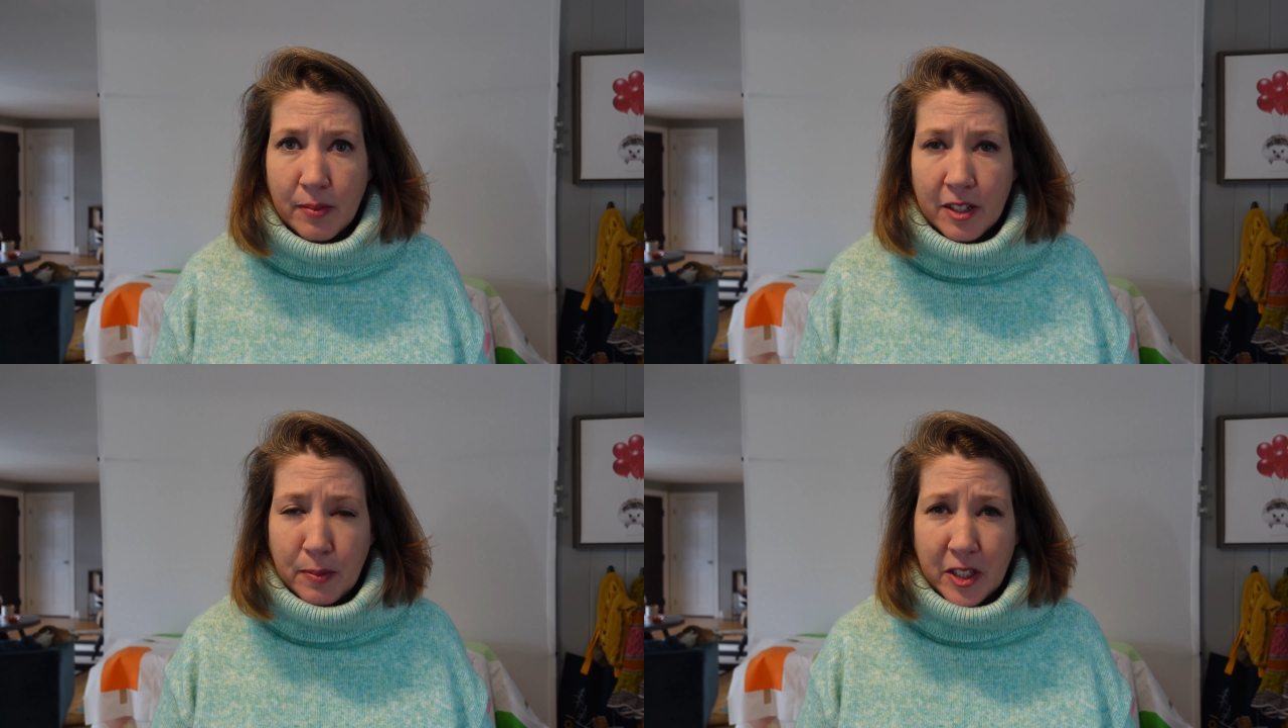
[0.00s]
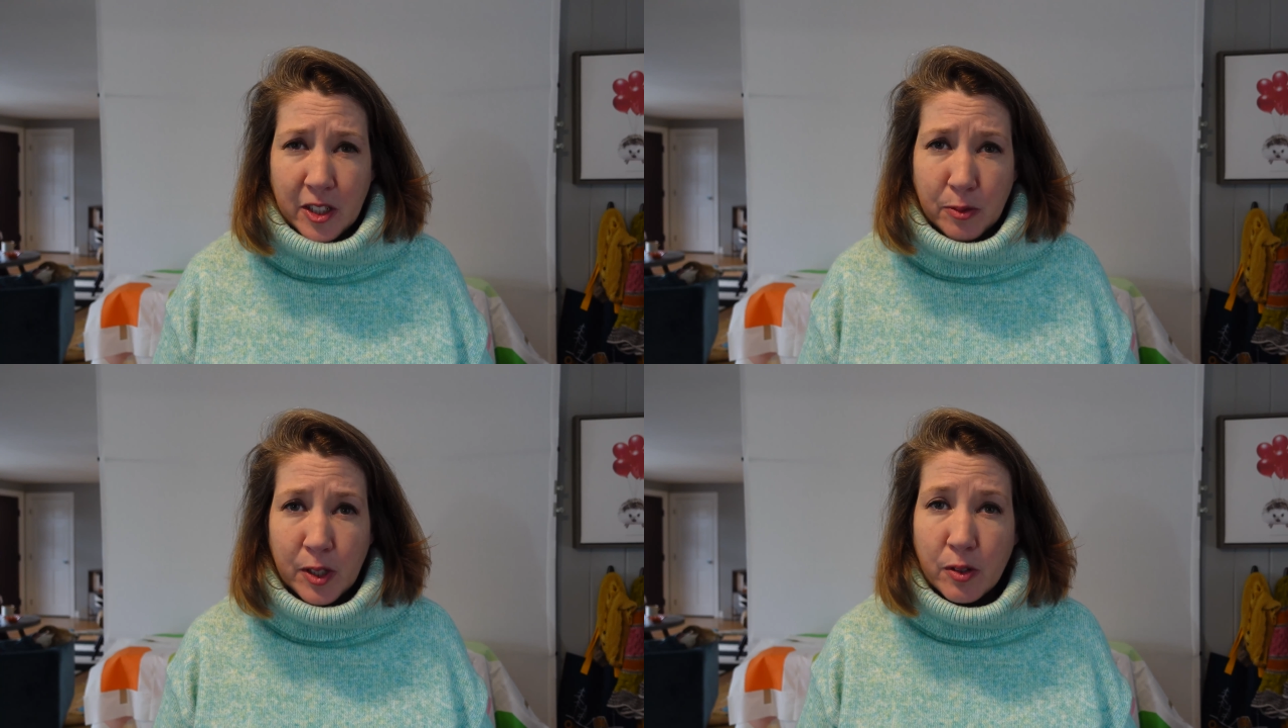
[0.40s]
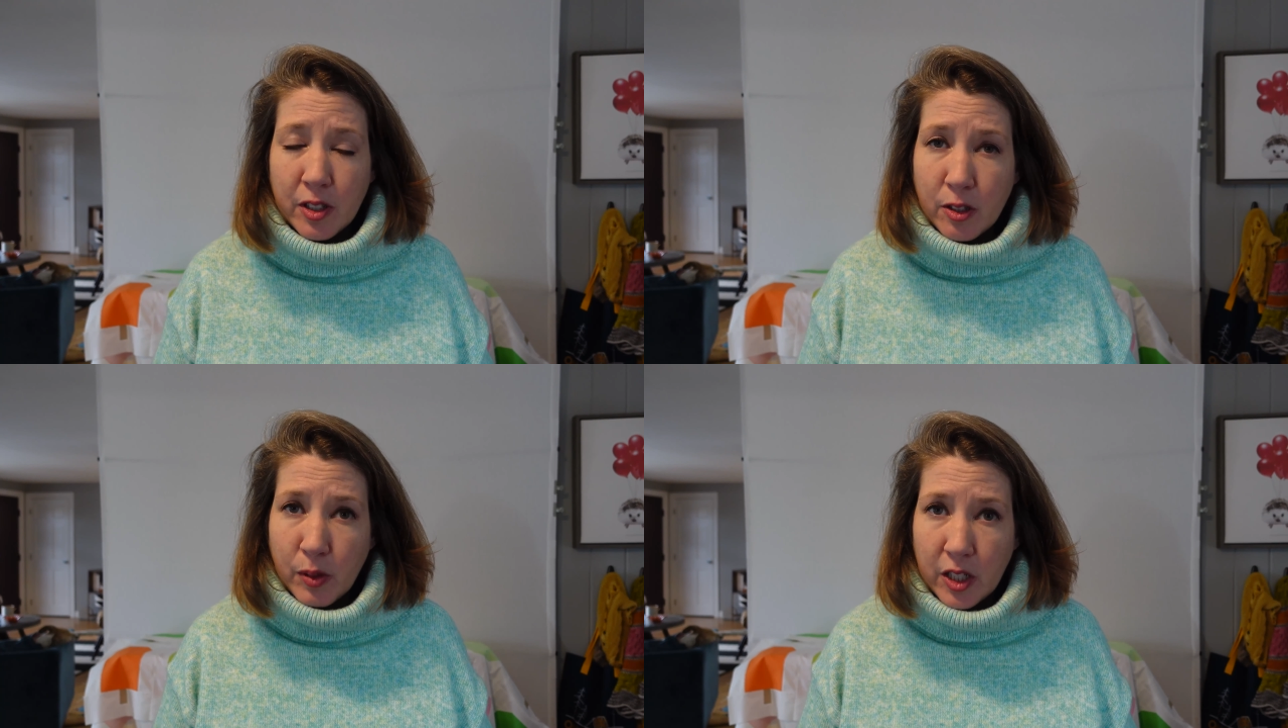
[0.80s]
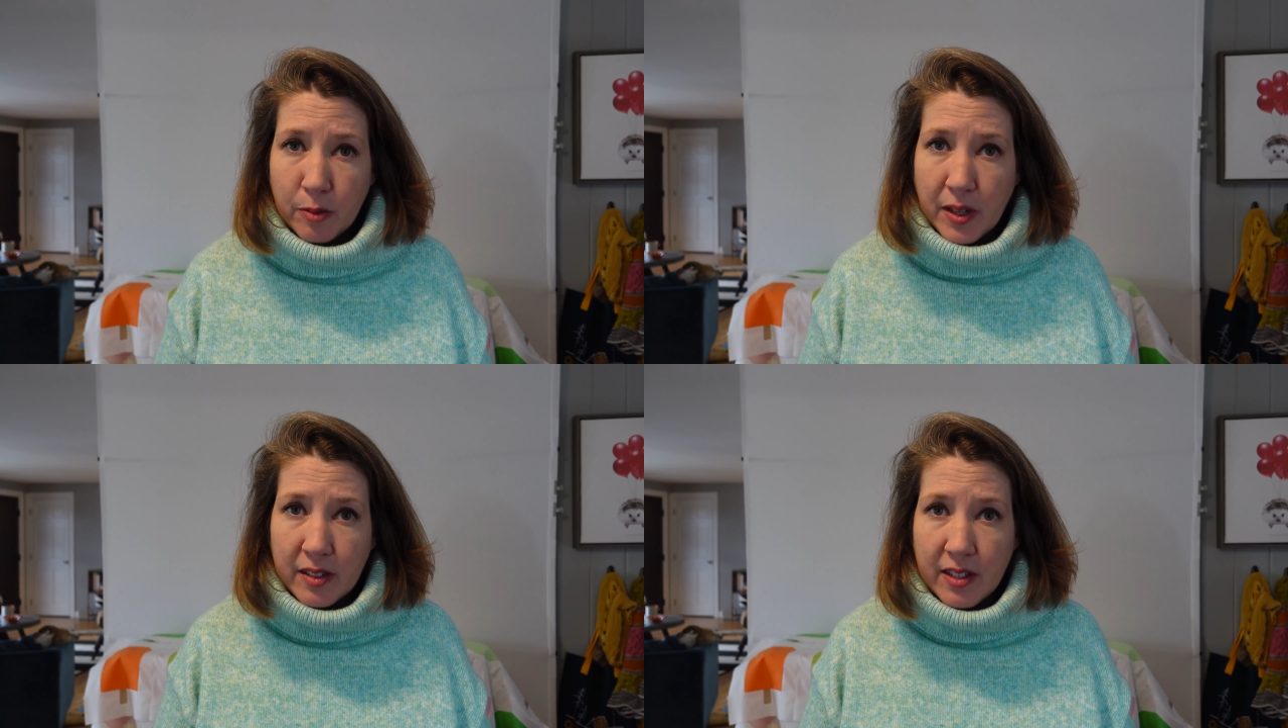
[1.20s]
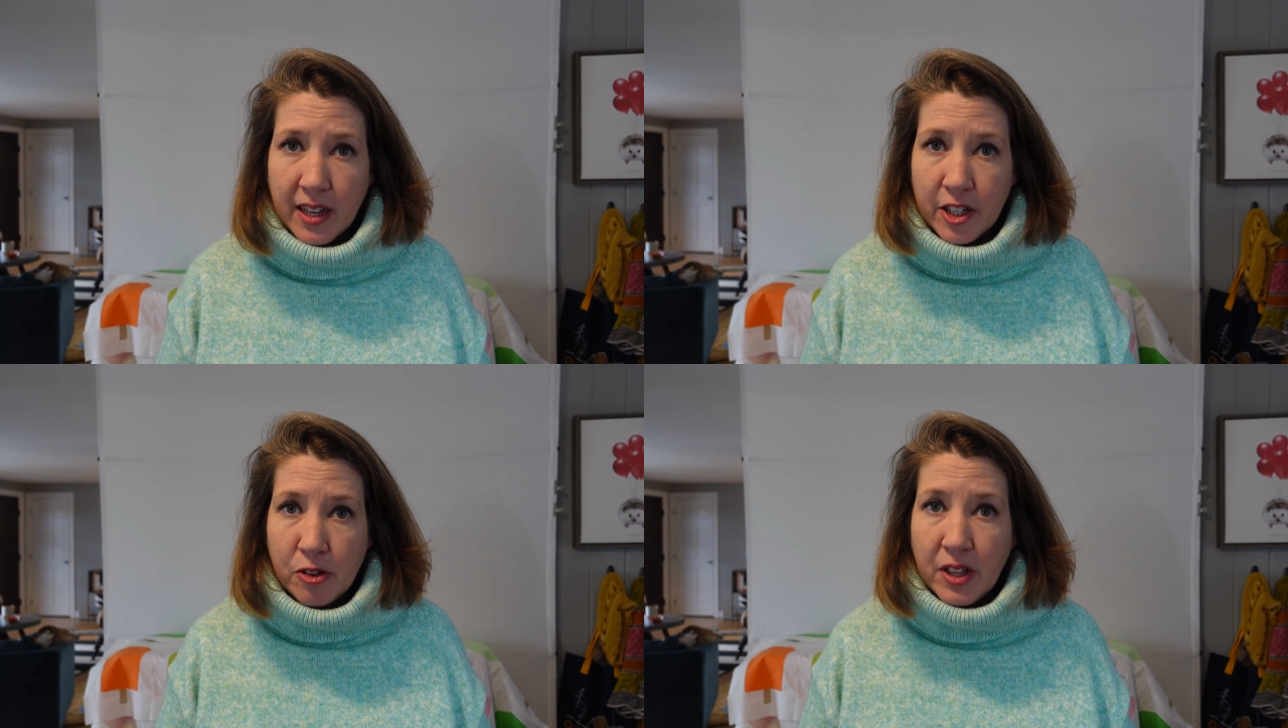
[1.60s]
especially as we go into the winter months,
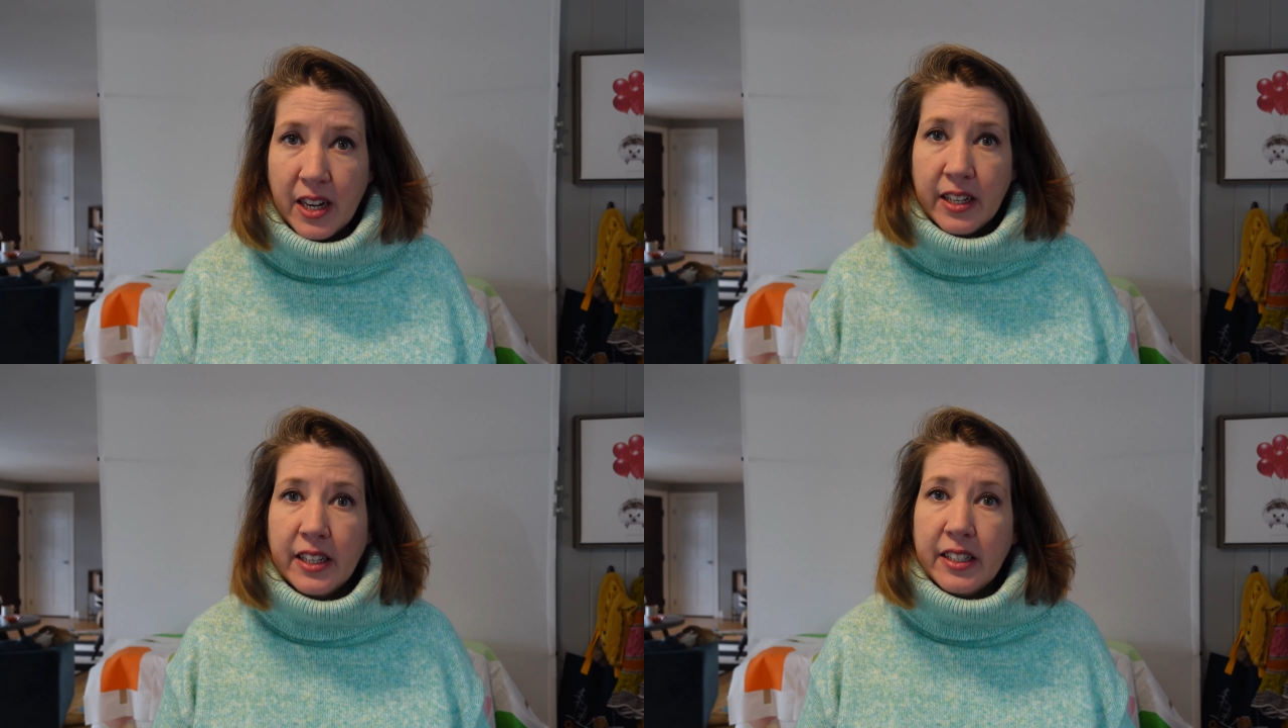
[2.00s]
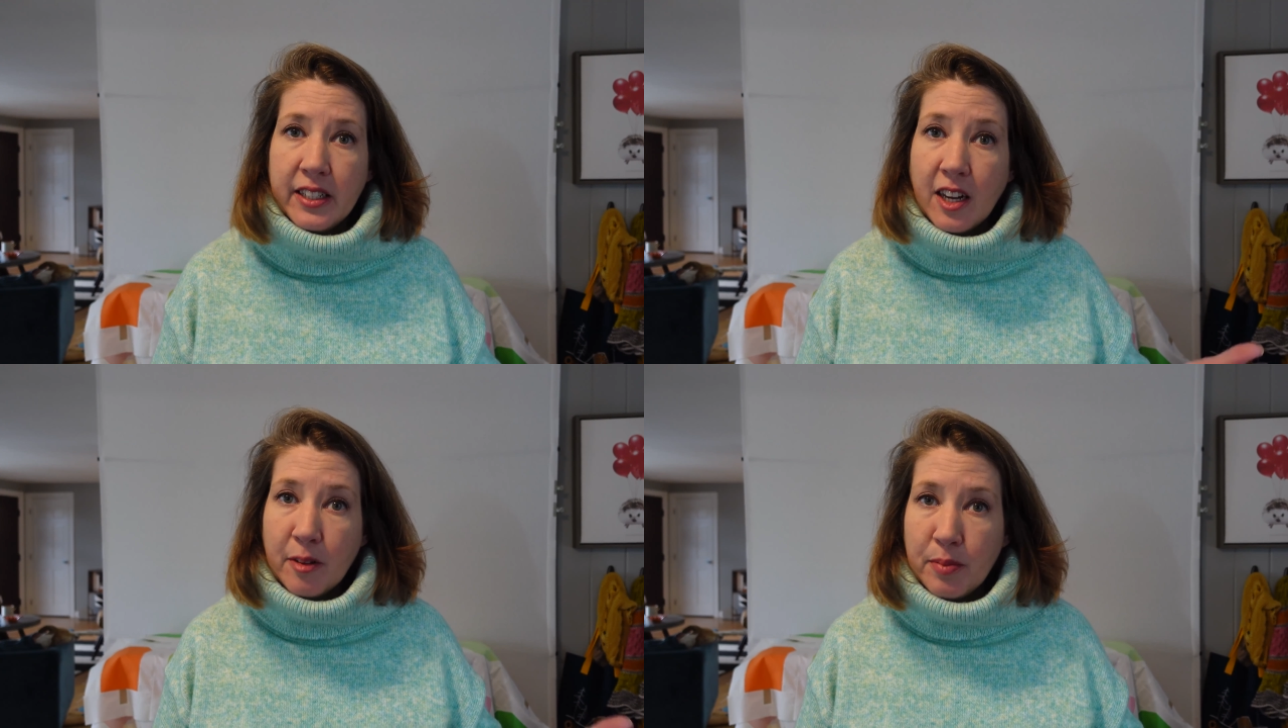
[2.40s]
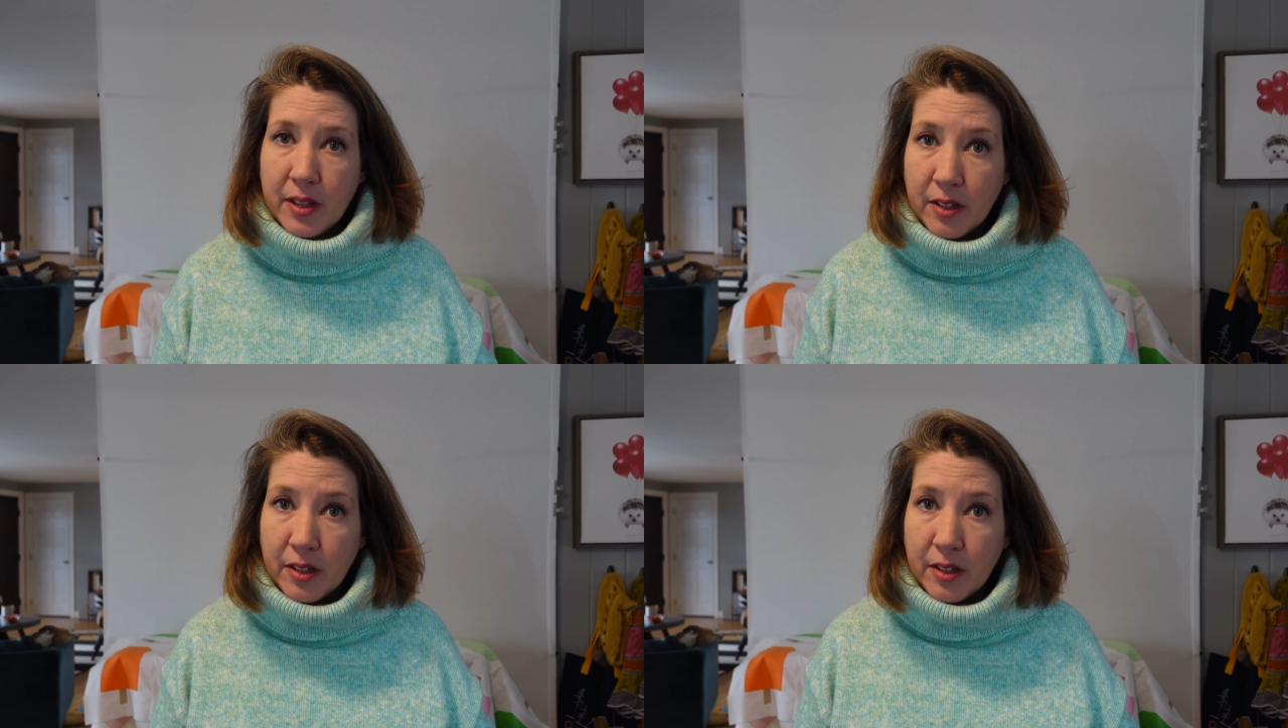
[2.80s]
and I know that I need to up